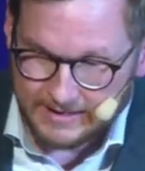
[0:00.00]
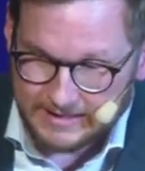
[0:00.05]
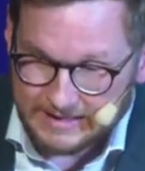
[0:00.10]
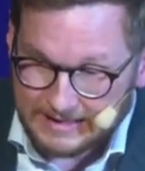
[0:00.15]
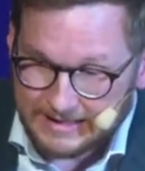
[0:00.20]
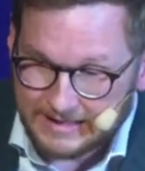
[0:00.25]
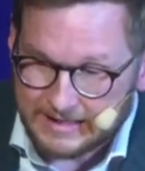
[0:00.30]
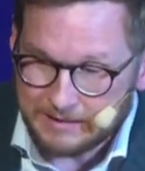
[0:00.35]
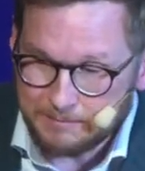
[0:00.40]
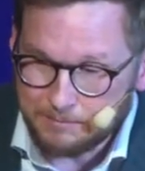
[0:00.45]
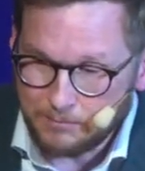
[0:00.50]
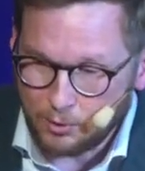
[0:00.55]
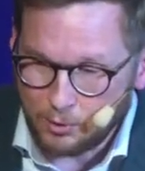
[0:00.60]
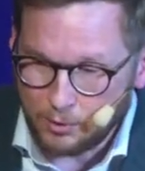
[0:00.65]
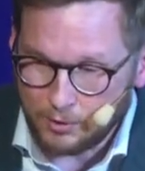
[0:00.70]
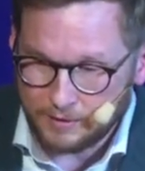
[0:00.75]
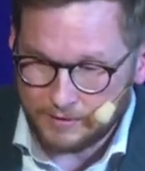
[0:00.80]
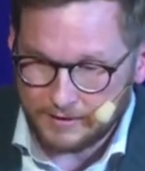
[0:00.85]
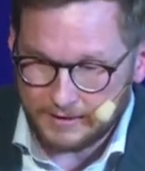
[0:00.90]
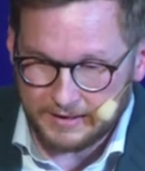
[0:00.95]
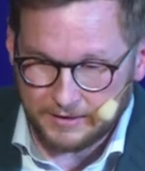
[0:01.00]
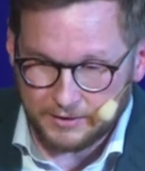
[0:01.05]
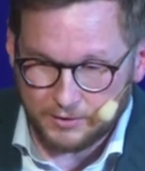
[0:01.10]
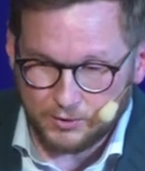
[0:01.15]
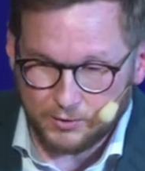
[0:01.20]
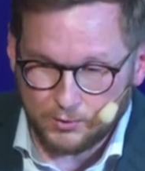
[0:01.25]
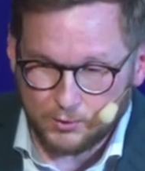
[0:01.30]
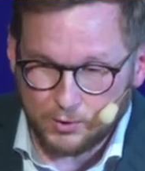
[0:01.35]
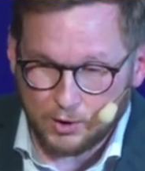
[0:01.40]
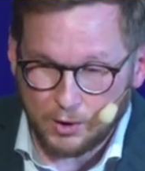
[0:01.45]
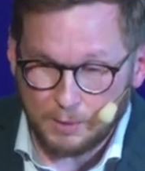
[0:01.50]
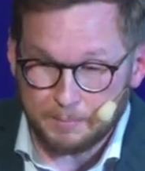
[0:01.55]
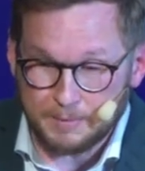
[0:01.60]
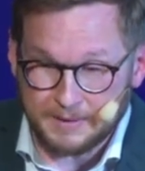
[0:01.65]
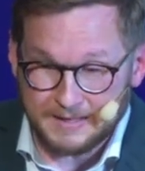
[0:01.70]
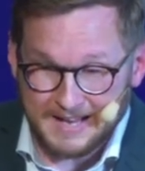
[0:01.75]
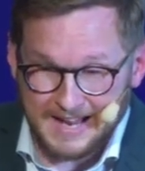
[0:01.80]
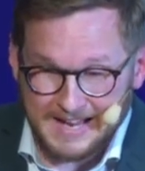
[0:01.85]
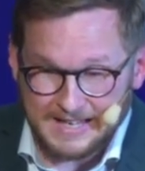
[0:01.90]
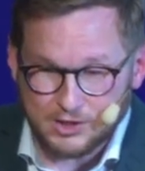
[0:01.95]
is little more than a new
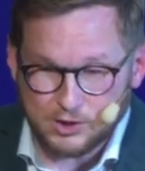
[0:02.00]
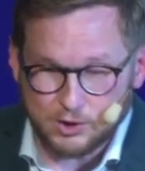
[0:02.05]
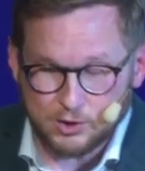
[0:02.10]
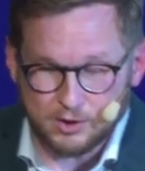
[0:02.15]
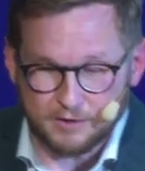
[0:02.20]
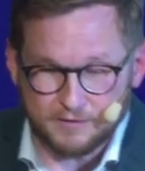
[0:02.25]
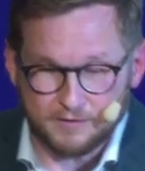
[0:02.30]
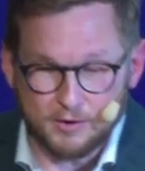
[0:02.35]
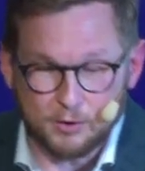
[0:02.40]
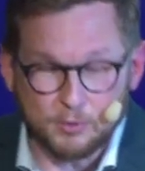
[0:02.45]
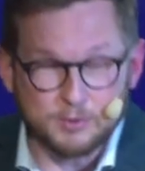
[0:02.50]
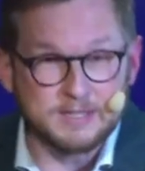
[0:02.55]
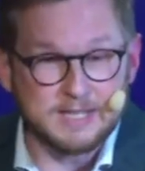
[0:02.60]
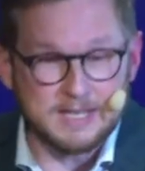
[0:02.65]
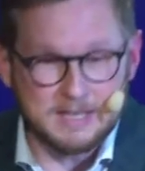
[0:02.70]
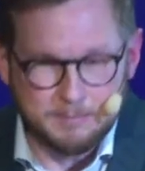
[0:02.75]
combination of those